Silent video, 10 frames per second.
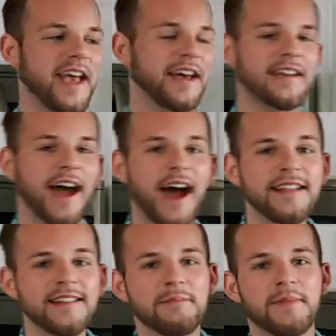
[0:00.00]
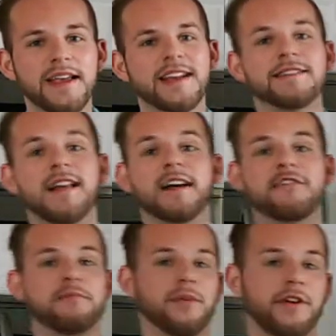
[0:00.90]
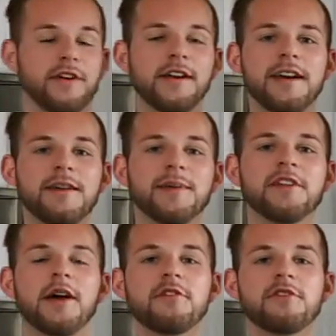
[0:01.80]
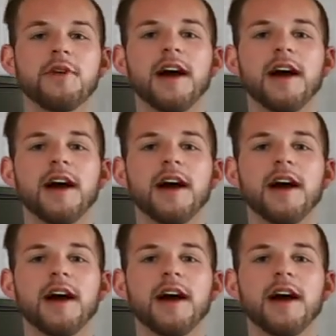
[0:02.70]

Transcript: and I ended up picking Luxembourg because I was